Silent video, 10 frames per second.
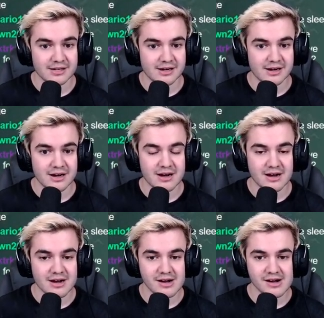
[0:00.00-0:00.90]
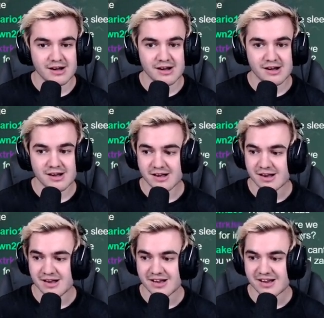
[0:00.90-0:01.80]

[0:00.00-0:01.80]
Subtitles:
(no one is talking)